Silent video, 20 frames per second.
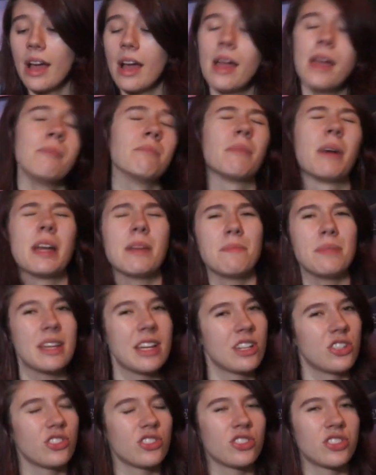it might be
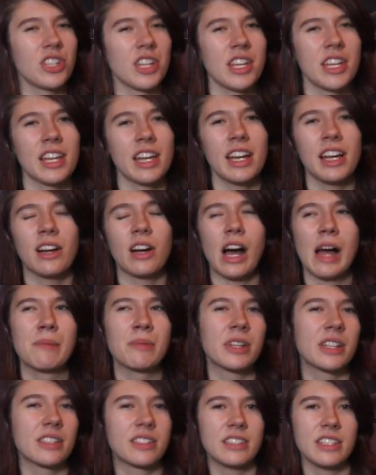interesting.
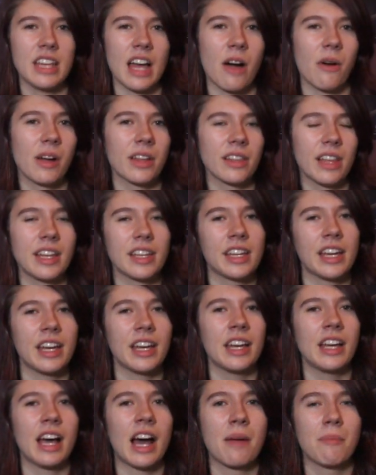I'm going to see how I like
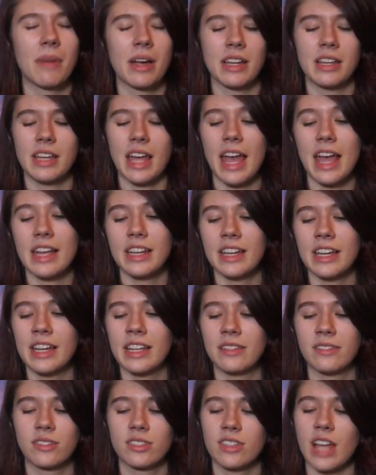it. I might hate it
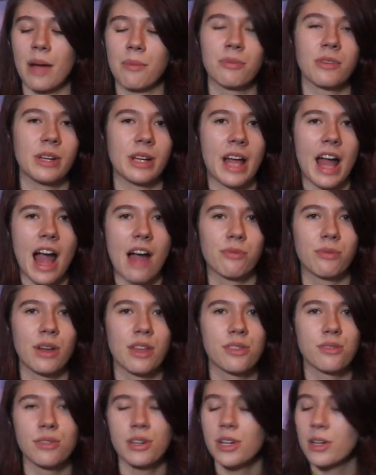and stop reading it
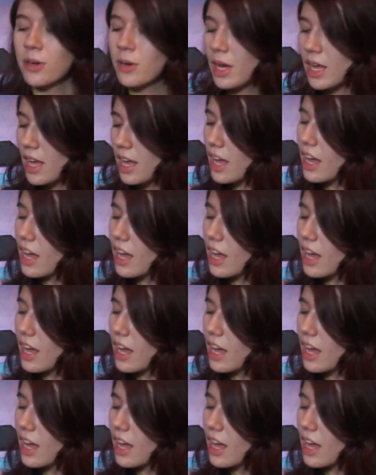halfway through.